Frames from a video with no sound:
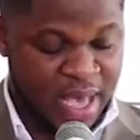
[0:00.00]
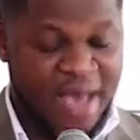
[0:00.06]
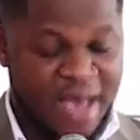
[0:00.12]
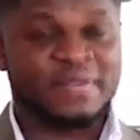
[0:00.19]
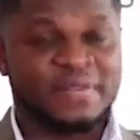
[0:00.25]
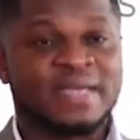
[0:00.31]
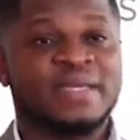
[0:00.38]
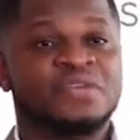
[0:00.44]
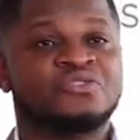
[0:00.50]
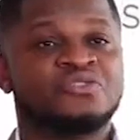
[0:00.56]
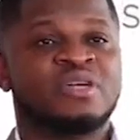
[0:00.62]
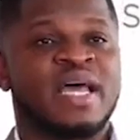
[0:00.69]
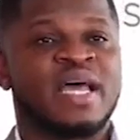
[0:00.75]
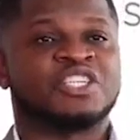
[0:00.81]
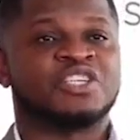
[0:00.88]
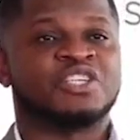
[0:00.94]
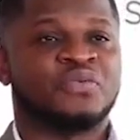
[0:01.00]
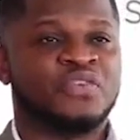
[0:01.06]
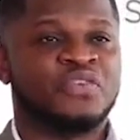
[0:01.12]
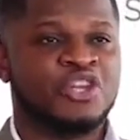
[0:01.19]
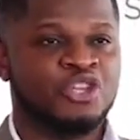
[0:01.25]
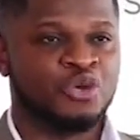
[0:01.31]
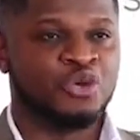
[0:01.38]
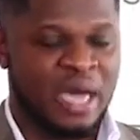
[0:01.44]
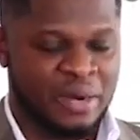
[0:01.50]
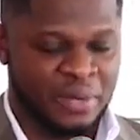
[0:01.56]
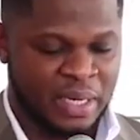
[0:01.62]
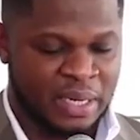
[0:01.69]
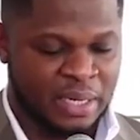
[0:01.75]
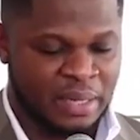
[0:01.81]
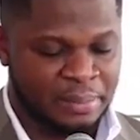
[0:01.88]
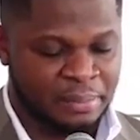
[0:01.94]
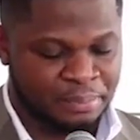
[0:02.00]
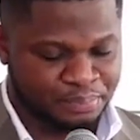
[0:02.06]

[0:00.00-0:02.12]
after the introduction of a new curriculum.